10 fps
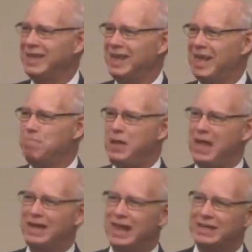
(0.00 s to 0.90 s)
And
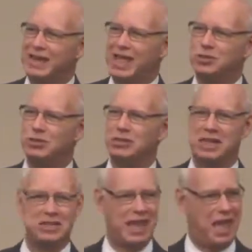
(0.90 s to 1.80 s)
Piglet nestles
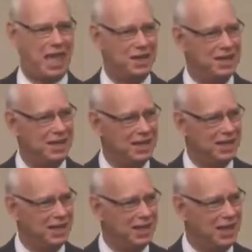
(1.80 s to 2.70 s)
his head
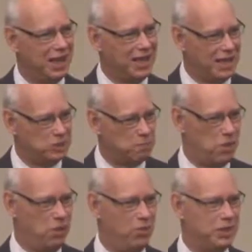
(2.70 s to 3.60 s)
against
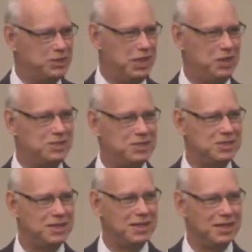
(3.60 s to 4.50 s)
Pooh and says,
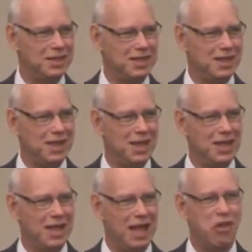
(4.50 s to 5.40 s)

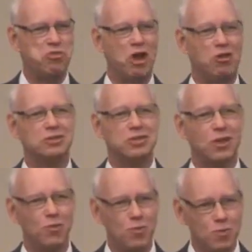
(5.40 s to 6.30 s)
"I thought
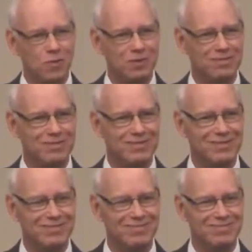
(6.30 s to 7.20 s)
so."
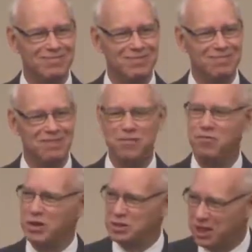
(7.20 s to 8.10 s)

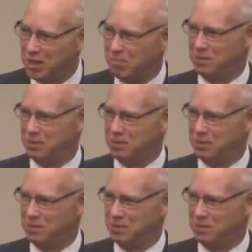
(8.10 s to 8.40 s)
Friendship.